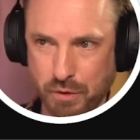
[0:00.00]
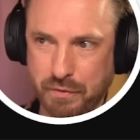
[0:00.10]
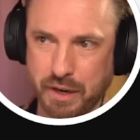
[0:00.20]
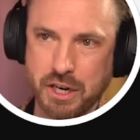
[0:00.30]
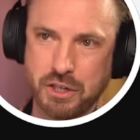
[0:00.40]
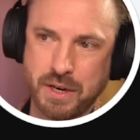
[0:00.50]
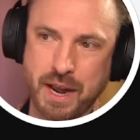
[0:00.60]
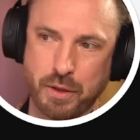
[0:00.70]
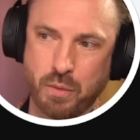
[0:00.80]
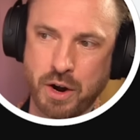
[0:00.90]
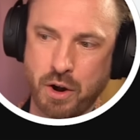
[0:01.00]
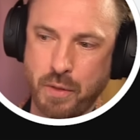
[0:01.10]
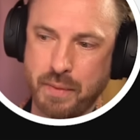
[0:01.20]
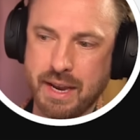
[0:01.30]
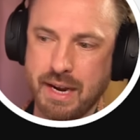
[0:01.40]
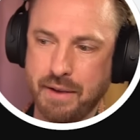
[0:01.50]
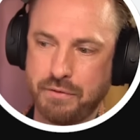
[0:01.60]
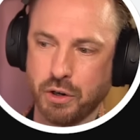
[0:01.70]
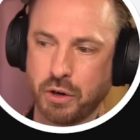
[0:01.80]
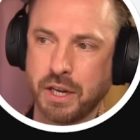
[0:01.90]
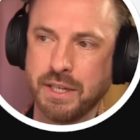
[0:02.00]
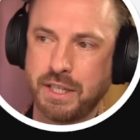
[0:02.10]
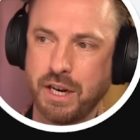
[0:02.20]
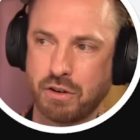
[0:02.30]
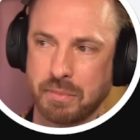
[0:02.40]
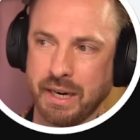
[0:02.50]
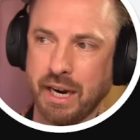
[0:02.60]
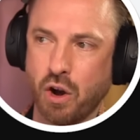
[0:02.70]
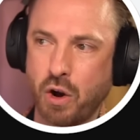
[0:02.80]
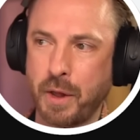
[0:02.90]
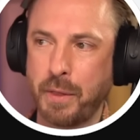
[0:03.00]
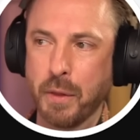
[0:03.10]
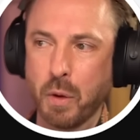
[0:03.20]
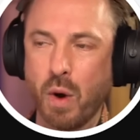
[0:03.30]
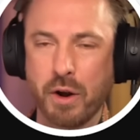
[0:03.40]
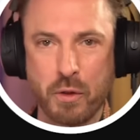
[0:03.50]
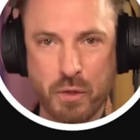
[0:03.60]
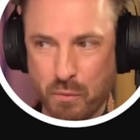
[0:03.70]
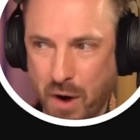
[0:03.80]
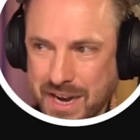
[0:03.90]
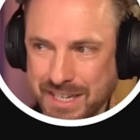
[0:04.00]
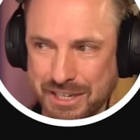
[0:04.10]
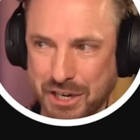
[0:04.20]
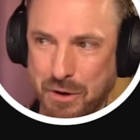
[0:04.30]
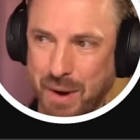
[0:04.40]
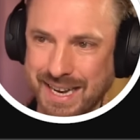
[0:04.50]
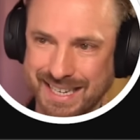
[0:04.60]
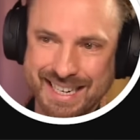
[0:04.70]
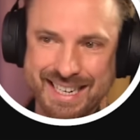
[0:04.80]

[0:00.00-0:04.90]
have finished. Now, the one on the left took considerably longer than the one on the right to generate.